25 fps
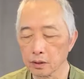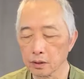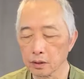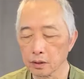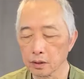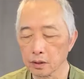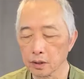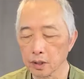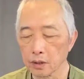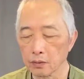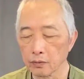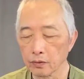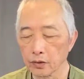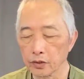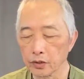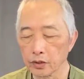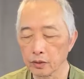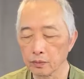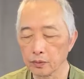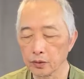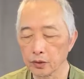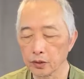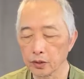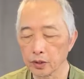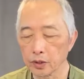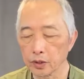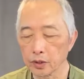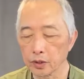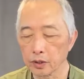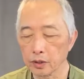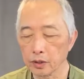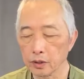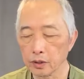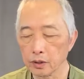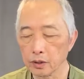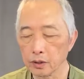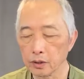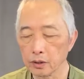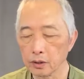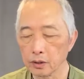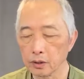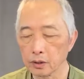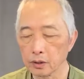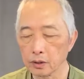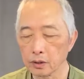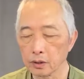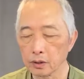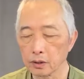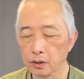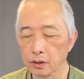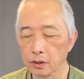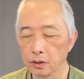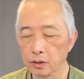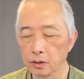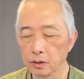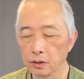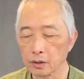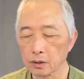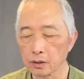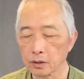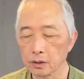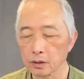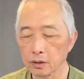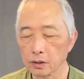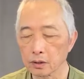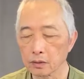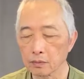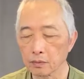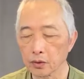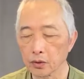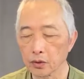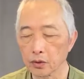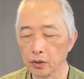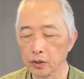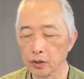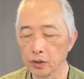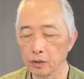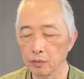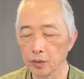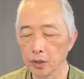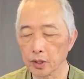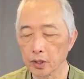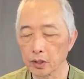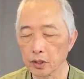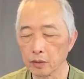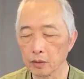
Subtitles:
And when you breathe in, just point the belly